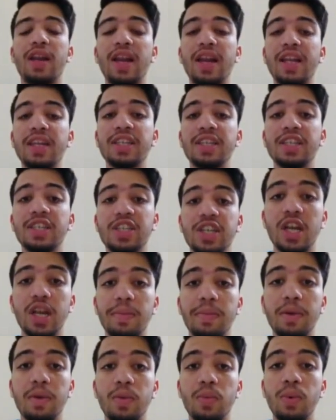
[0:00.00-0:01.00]
ladies and
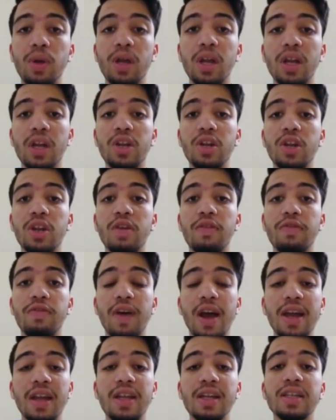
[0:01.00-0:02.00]
gentlemen, we're into the
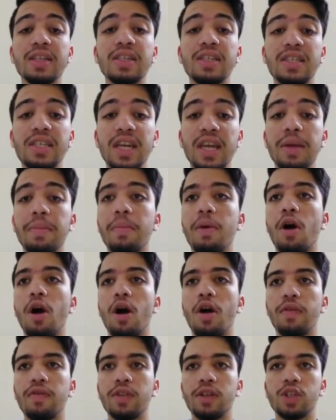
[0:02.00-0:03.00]
final team
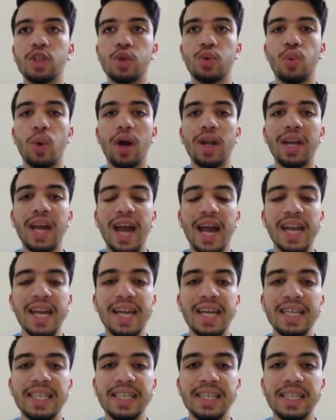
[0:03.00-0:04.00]
of the squad
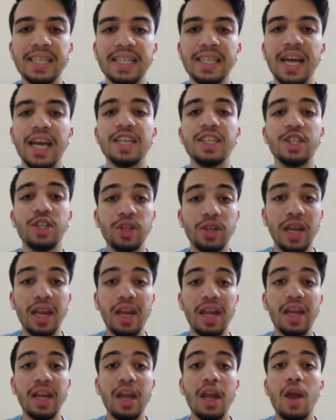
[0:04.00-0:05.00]
analysis, and
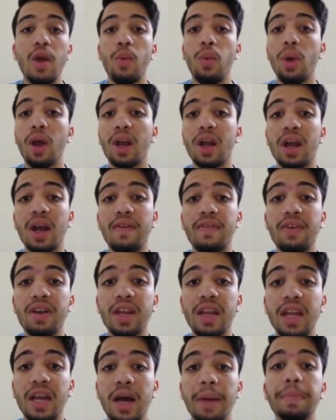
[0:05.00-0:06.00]
today we are
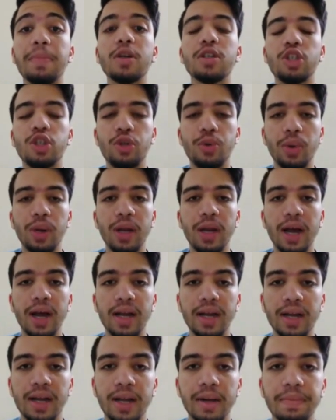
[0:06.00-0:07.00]
covering up Sri
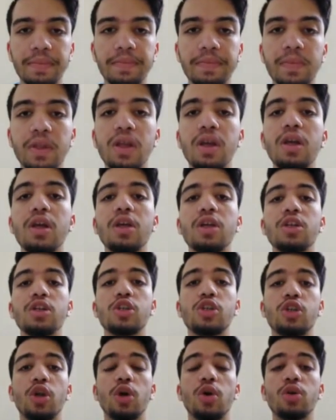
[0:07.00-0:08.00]
Lanka.
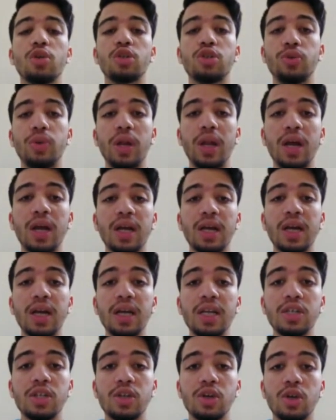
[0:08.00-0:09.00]
So, Sri Lanka
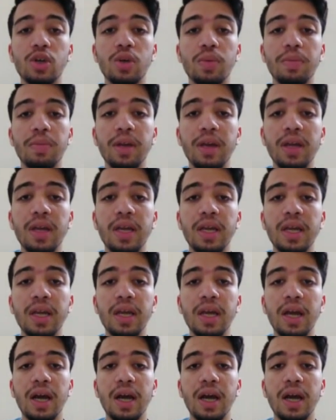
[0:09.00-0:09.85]
is going to be